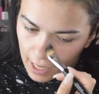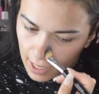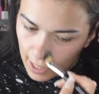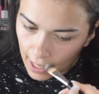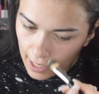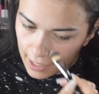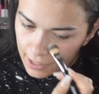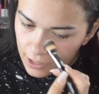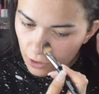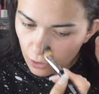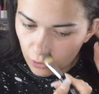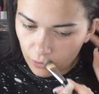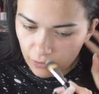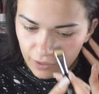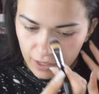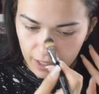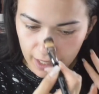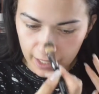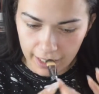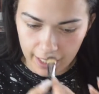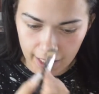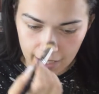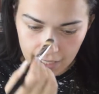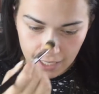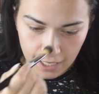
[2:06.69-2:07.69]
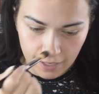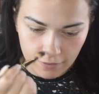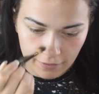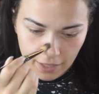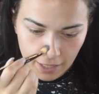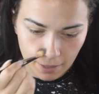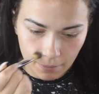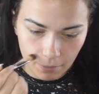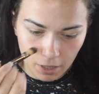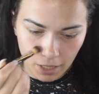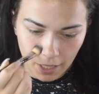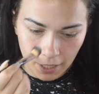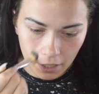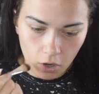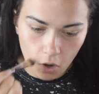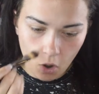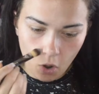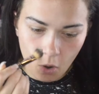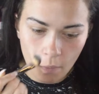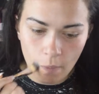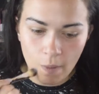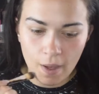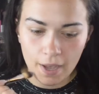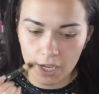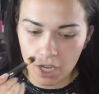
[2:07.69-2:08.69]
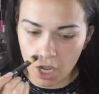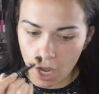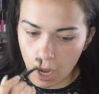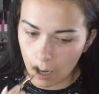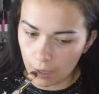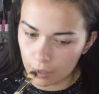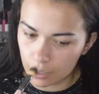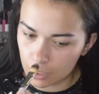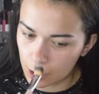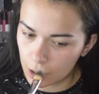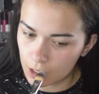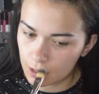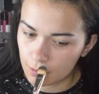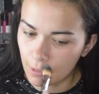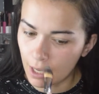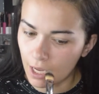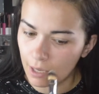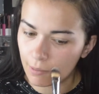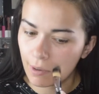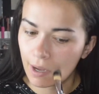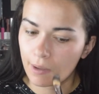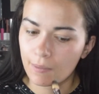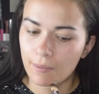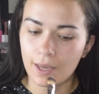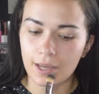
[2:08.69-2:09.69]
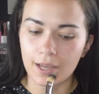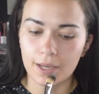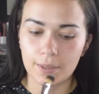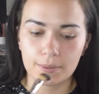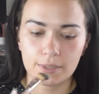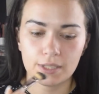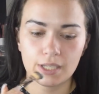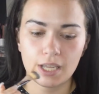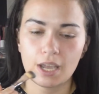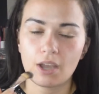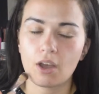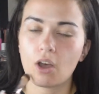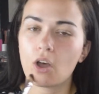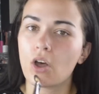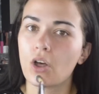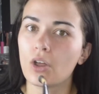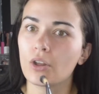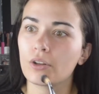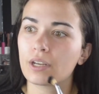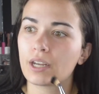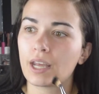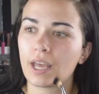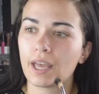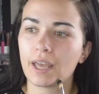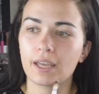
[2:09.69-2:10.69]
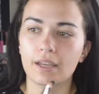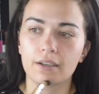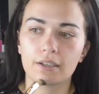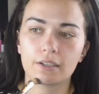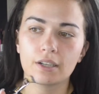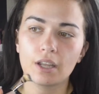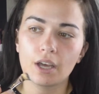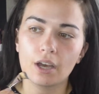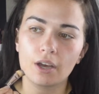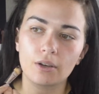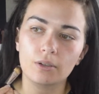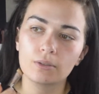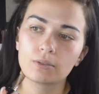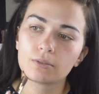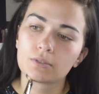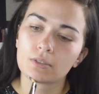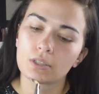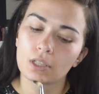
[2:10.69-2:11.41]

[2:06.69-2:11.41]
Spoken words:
I don't feel like any of them are like, oh my gosh, this made my makeup stay all day. No.